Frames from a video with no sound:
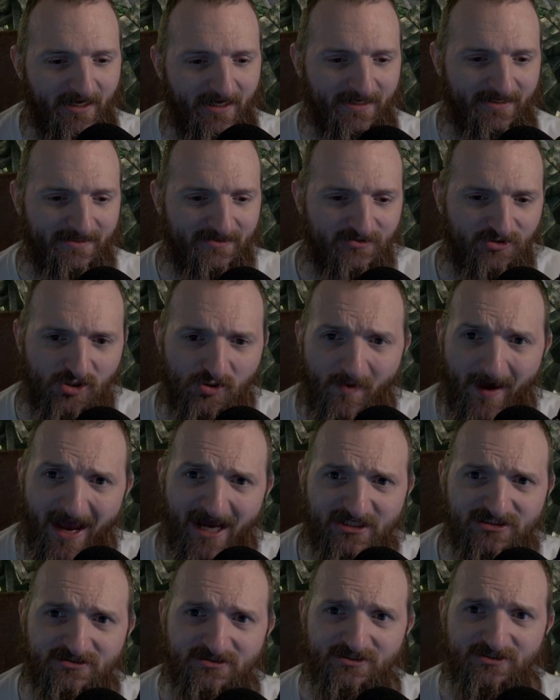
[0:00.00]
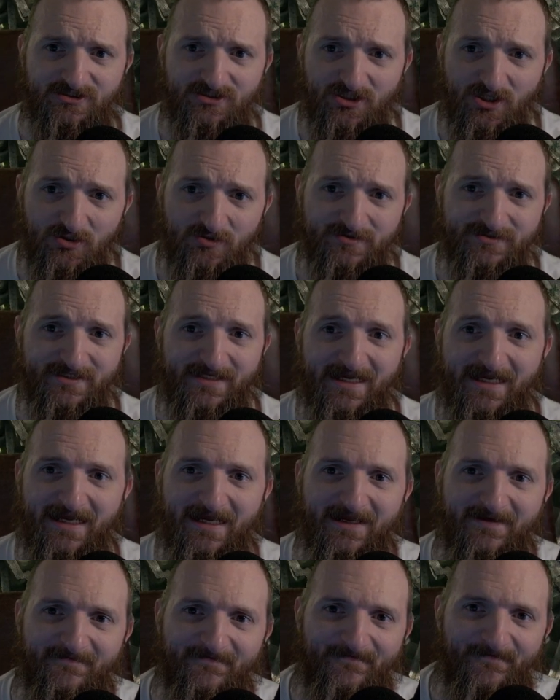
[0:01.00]
and you actually use the
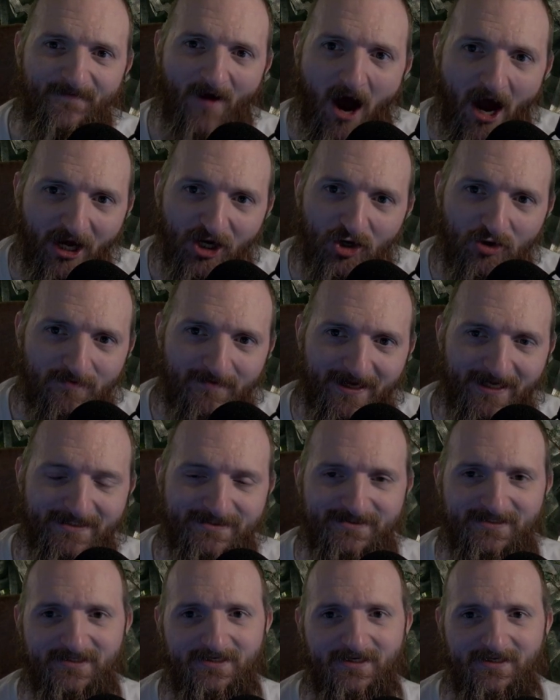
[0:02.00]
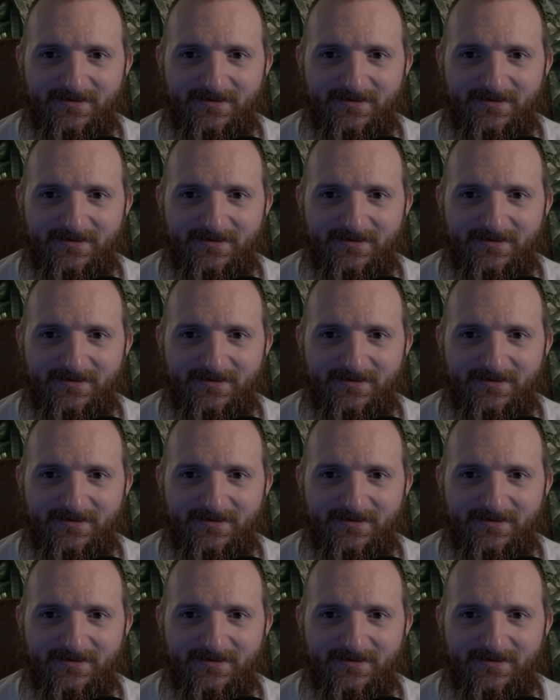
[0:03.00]
environment